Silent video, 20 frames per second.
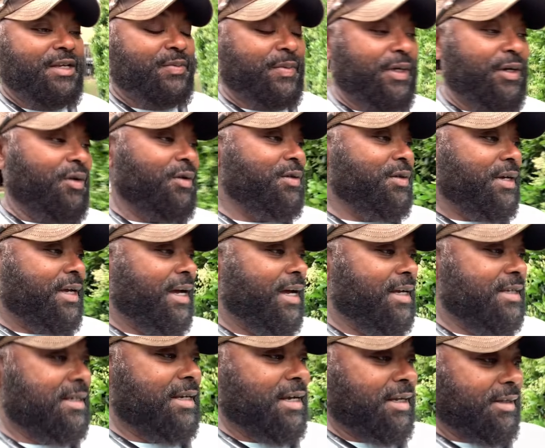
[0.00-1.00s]
man, all you guys
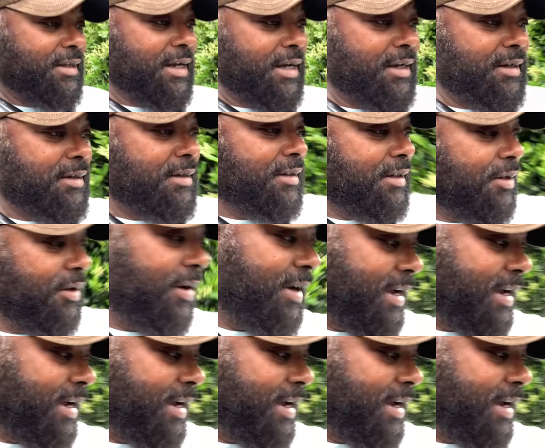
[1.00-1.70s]
that you know,